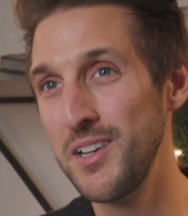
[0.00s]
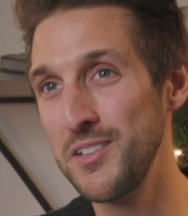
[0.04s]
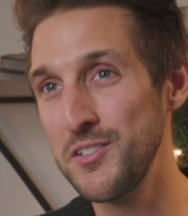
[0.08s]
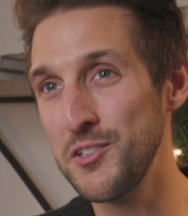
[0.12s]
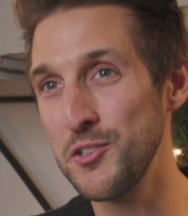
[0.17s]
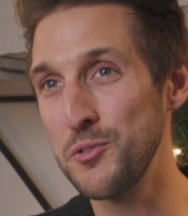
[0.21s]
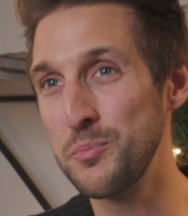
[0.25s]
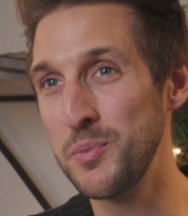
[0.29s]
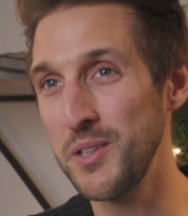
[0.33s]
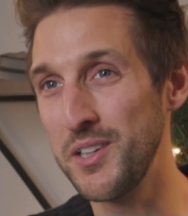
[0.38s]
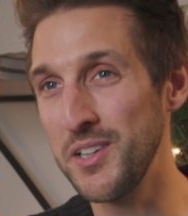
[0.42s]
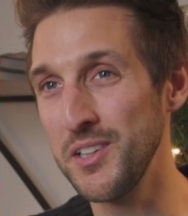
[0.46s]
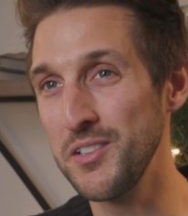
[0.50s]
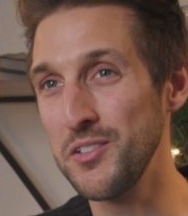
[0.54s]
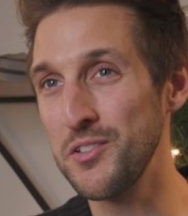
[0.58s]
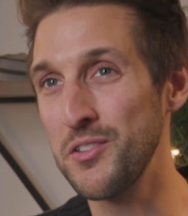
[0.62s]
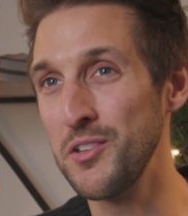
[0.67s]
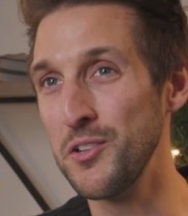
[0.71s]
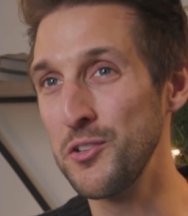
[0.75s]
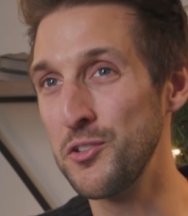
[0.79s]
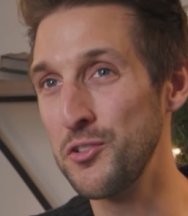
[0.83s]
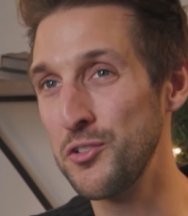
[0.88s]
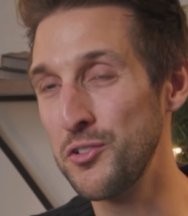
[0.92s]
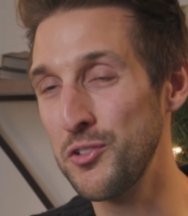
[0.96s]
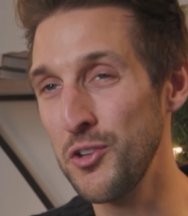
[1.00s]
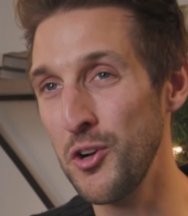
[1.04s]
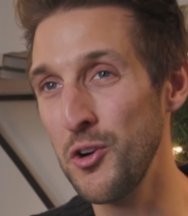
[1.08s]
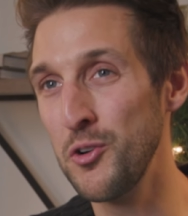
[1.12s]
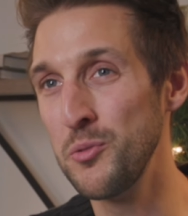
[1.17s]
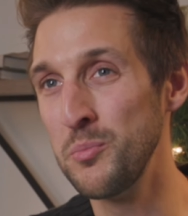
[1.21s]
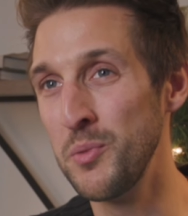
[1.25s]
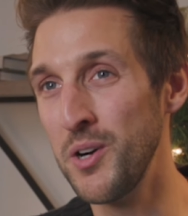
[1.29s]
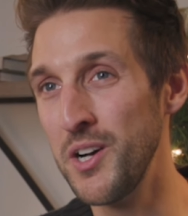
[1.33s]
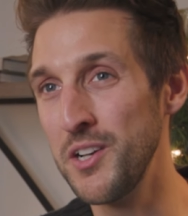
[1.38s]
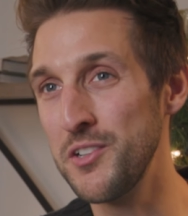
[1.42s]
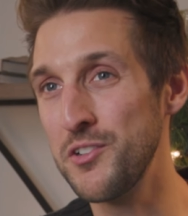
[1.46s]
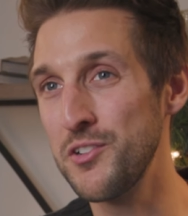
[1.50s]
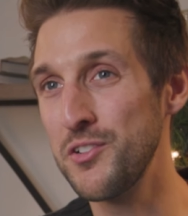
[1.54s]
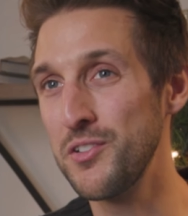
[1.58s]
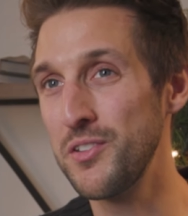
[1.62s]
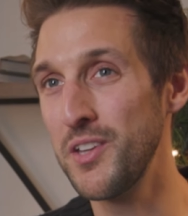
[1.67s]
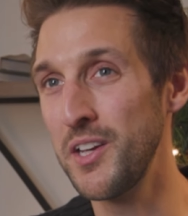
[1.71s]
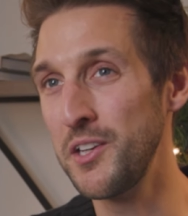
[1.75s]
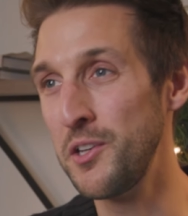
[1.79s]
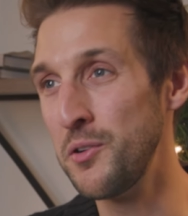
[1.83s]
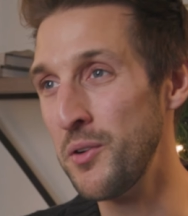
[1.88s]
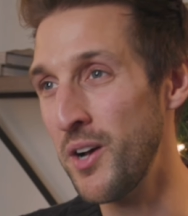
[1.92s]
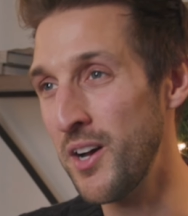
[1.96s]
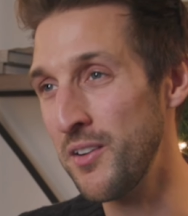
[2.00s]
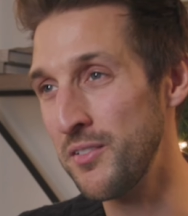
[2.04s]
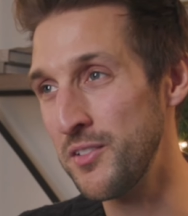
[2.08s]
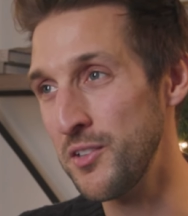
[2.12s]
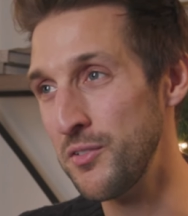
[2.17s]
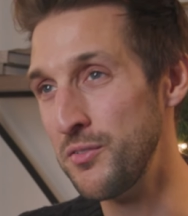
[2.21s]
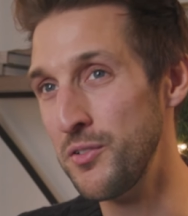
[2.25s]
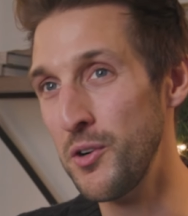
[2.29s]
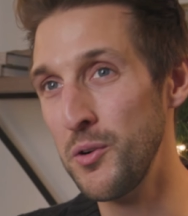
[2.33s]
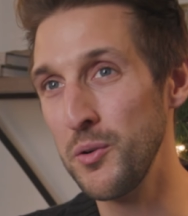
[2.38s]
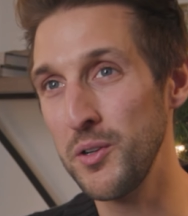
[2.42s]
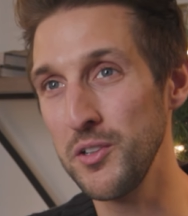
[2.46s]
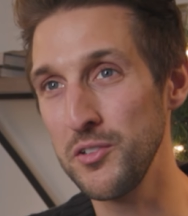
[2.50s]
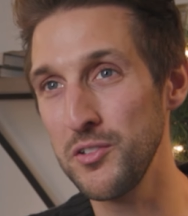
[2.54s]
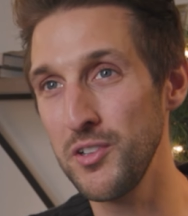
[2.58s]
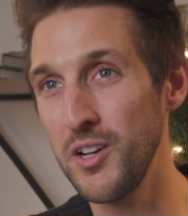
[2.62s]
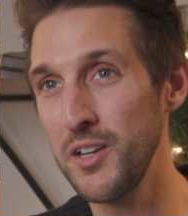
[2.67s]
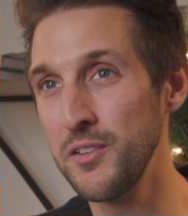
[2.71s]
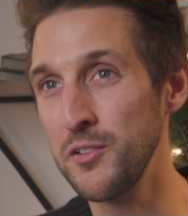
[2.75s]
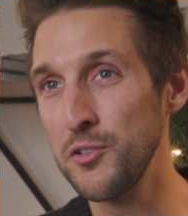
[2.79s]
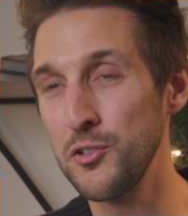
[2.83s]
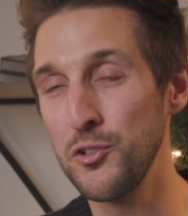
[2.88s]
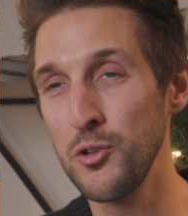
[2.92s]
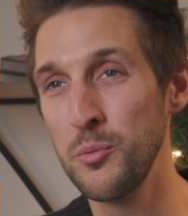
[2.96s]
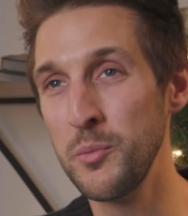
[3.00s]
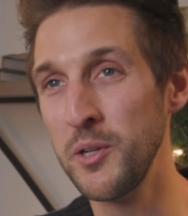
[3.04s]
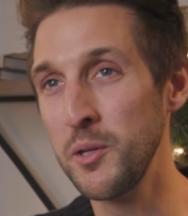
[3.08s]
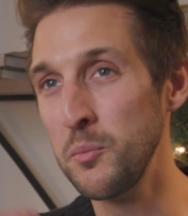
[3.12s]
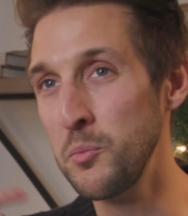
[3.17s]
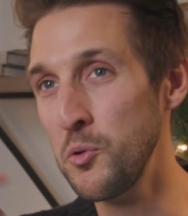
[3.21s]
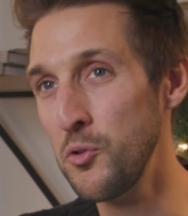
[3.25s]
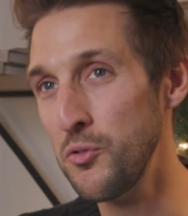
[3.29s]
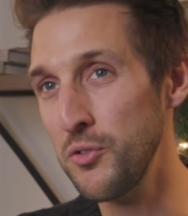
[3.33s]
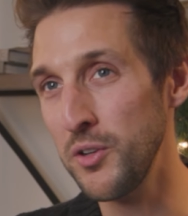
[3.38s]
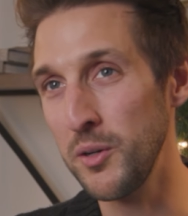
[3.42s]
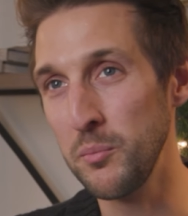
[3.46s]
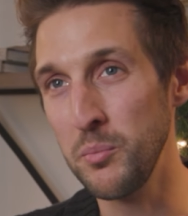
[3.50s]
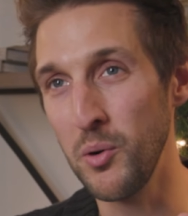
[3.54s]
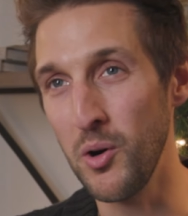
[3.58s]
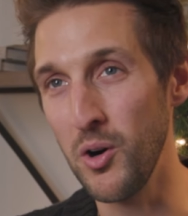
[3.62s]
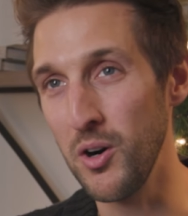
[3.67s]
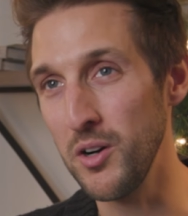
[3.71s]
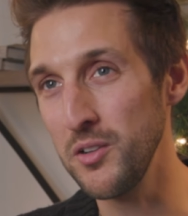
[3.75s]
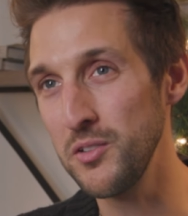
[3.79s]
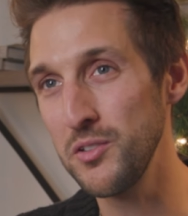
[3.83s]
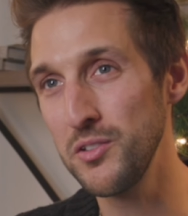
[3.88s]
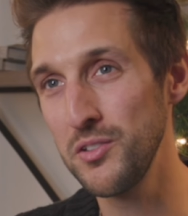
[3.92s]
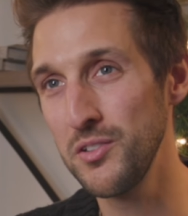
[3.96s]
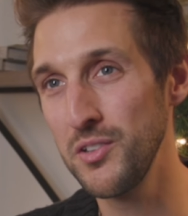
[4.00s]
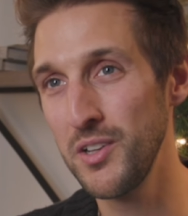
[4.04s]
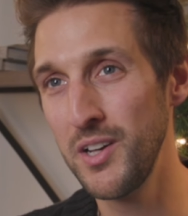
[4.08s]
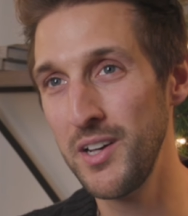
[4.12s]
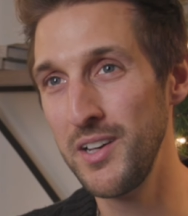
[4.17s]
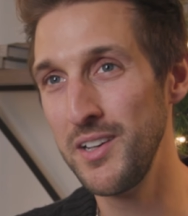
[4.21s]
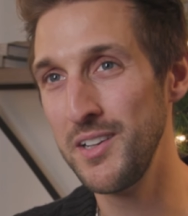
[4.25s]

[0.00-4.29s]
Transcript: just because there's so much that you have to focus on. There's so many moving parts